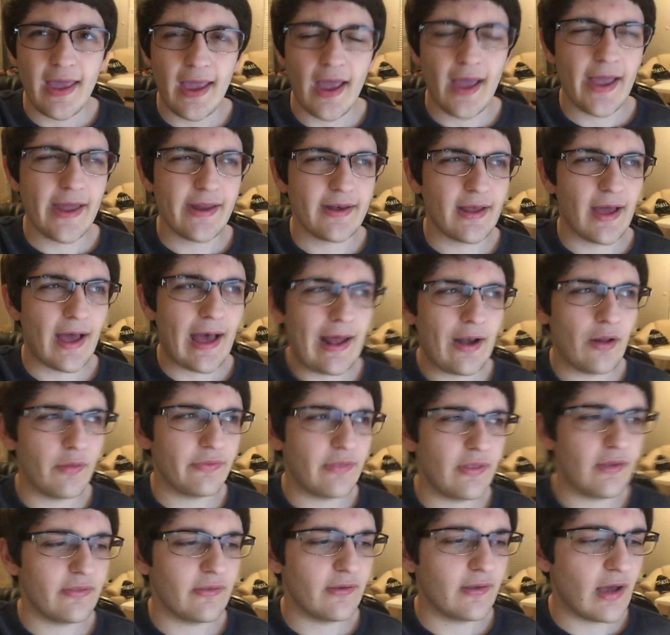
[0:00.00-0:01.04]
and uh, I
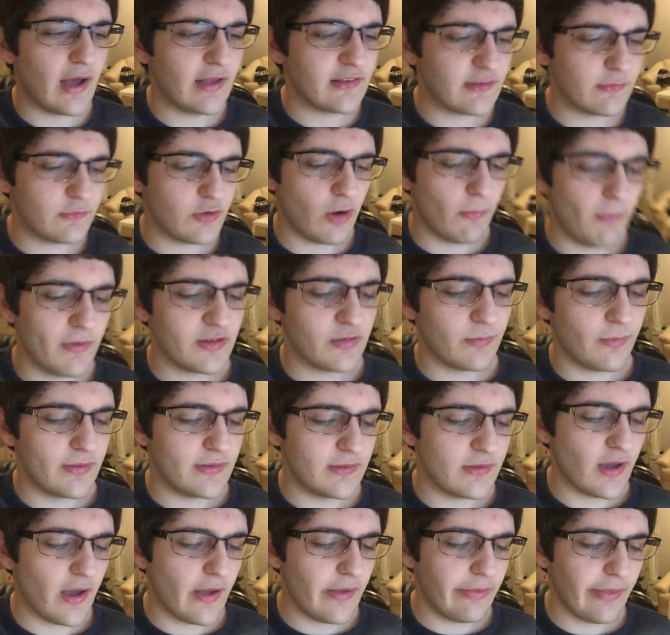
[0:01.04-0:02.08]
don't the concept art must have
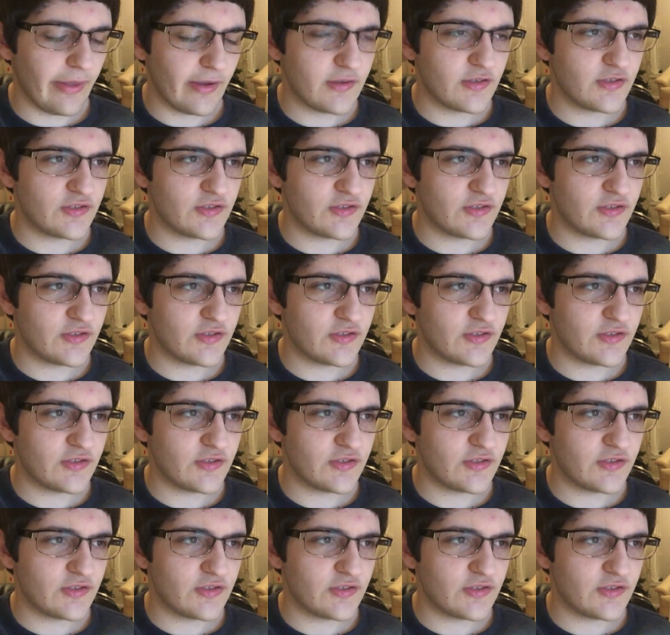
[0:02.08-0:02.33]
been done, like,